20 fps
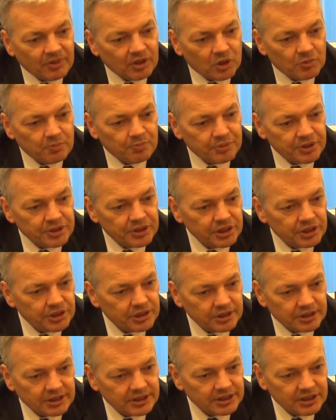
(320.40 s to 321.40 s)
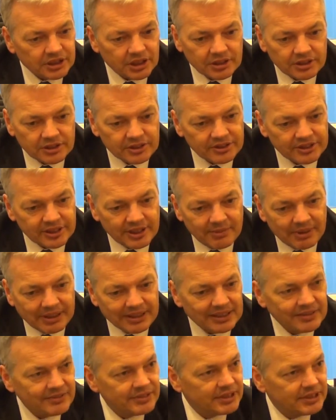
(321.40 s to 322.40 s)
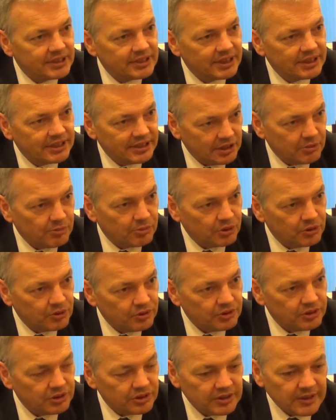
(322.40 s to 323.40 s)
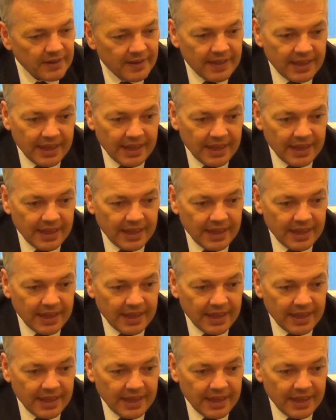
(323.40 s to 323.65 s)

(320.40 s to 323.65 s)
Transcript: composition, it's not the same activity than the European Union,